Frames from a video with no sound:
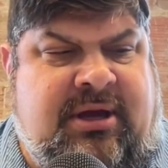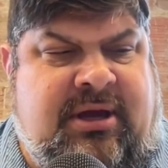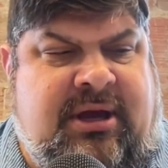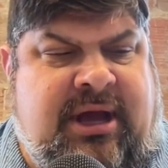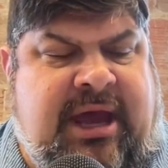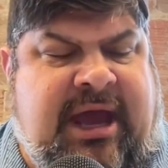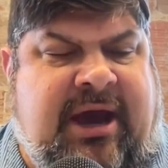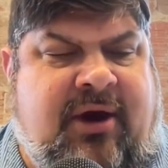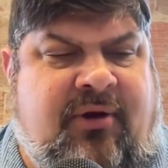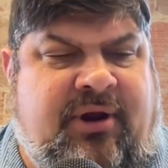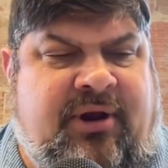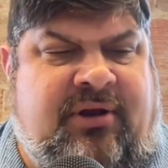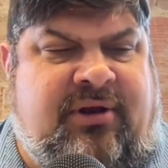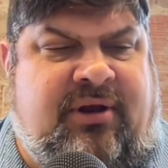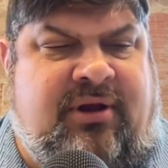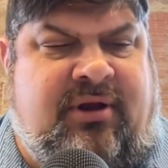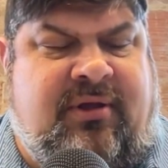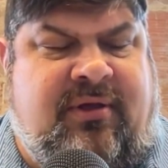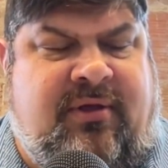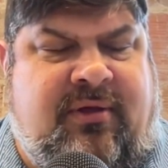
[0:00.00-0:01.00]
How did
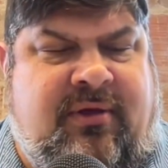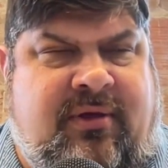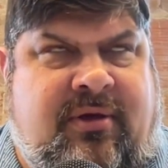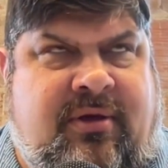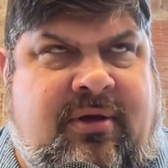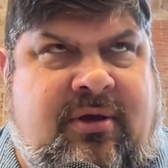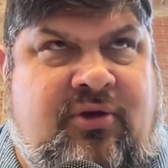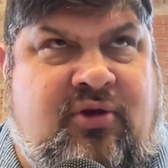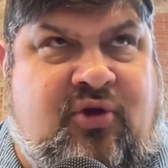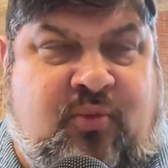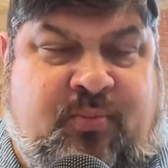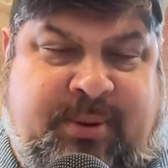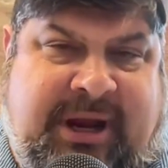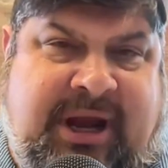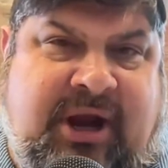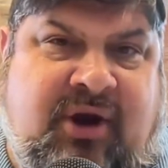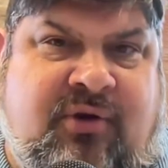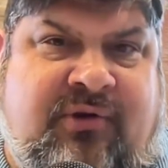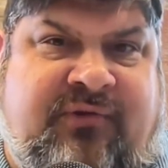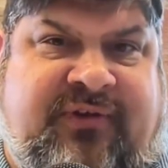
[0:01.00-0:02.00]
your
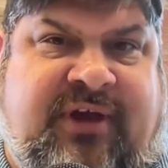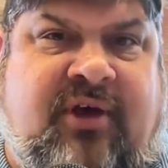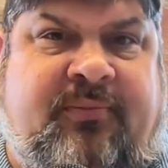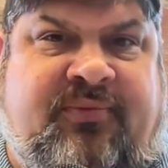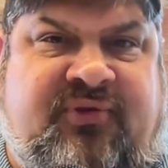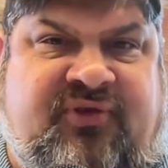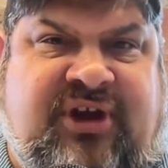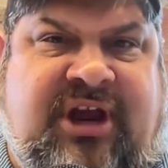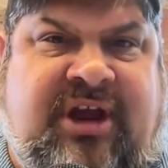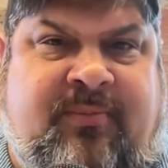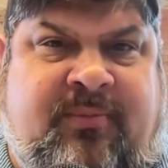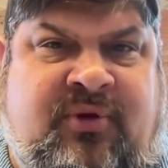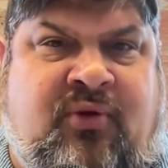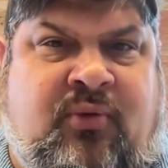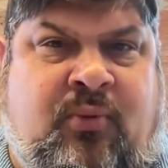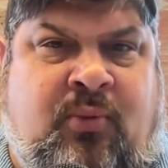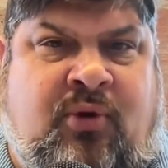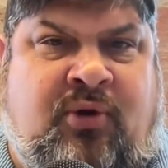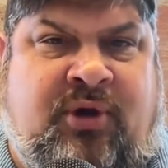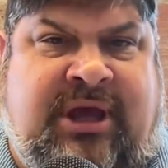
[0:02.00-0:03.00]
parents help shape your
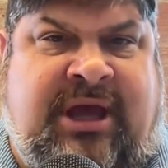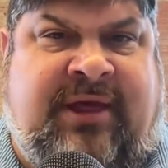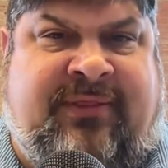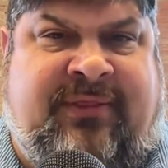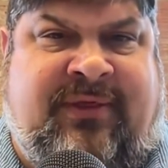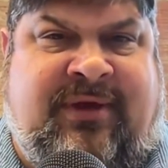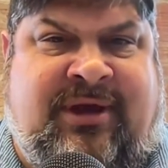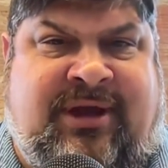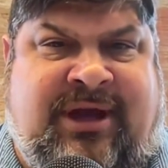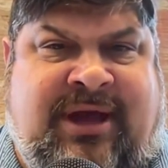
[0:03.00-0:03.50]
work ethic?